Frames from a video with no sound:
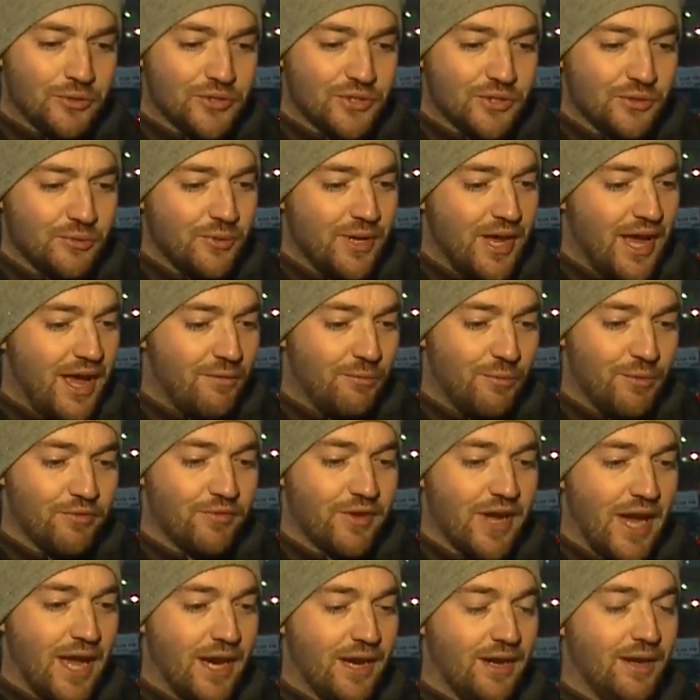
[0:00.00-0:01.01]
So we we've
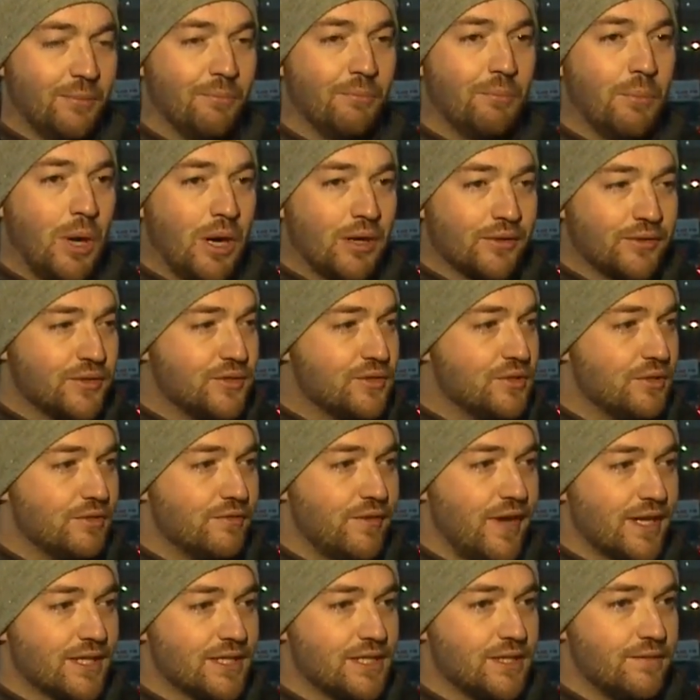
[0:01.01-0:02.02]
got a multitude of
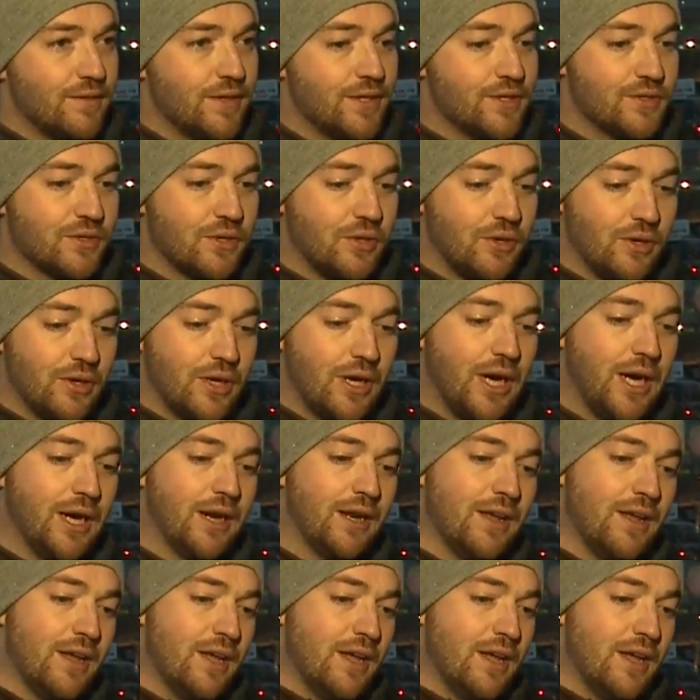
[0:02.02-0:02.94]
activities going on.